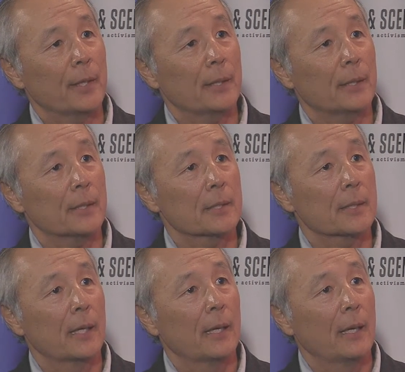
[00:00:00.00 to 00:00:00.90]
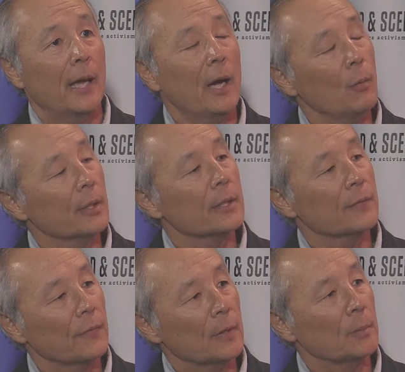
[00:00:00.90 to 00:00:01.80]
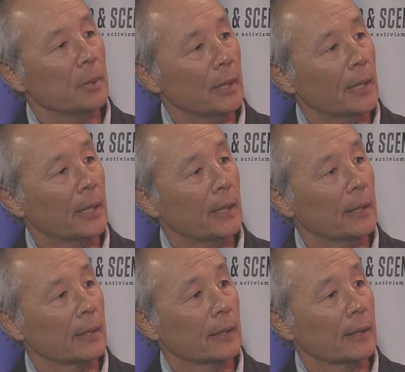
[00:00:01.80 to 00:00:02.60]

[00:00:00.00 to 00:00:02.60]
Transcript: is how would this film play